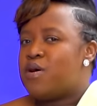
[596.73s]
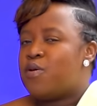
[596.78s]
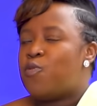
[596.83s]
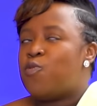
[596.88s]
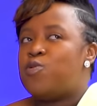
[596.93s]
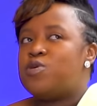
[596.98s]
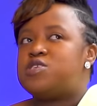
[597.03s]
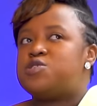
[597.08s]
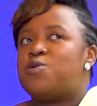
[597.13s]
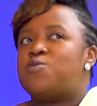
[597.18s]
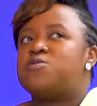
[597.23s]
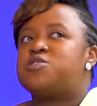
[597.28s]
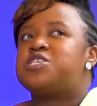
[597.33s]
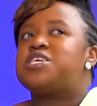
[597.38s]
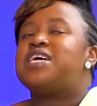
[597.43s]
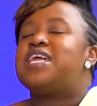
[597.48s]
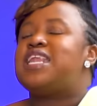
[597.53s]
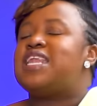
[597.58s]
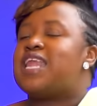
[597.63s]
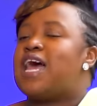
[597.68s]
which also
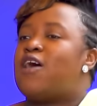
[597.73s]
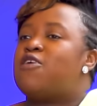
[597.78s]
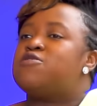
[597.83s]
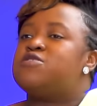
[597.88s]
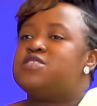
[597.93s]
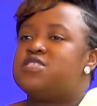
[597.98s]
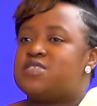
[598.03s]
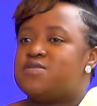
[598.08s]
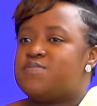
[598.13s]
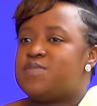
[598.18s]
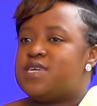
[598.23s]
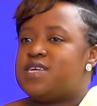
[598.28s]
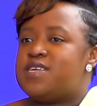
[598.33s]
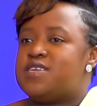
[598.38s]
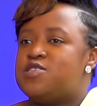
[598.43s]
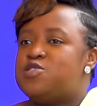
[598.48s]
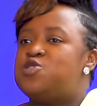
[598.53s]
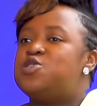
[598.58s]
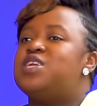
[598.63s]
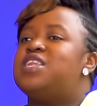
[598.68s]
allows
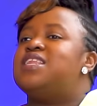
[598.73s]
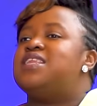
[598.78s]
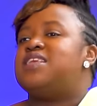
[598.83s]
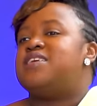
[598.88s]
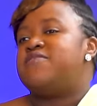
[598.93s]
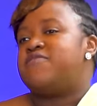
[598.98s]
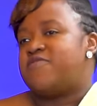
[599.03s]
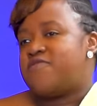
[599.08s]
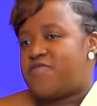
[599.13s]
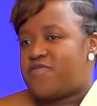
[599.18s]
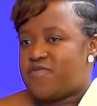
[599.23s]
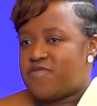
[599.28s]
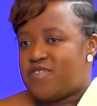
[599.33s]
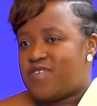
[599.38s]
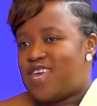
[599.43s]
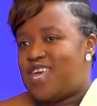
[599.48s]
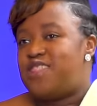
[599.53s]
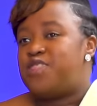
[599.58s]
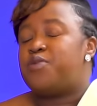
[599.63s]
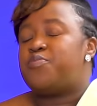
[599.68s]
me to live
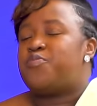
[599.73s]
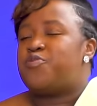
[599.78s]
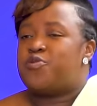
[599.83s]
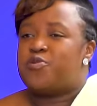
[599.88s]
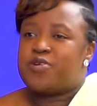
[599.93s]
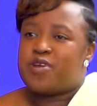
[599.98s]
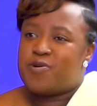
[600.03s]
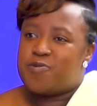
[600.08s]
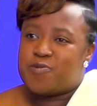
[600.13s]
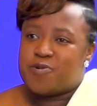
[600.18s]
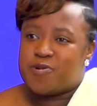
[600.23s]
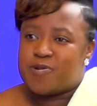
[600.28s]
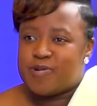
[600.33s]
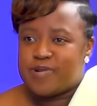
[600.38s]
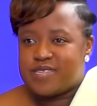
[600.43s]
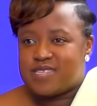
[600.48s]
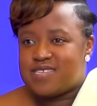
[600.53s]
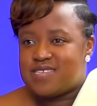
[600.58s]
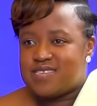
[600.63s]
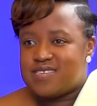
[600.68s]
in the broader
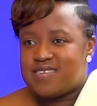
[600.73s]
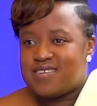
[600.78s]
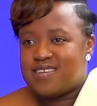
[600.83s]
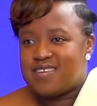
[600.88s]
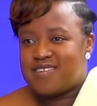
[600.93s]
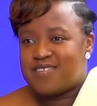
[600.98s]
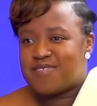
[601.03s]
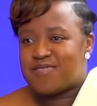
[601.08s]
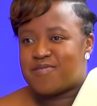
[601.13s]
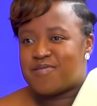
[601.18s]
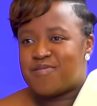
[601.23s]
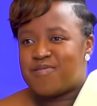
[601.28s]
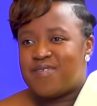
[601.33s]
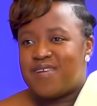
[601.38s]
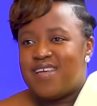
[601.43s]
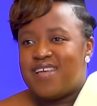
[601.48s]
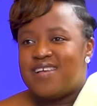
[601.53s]
world, you know.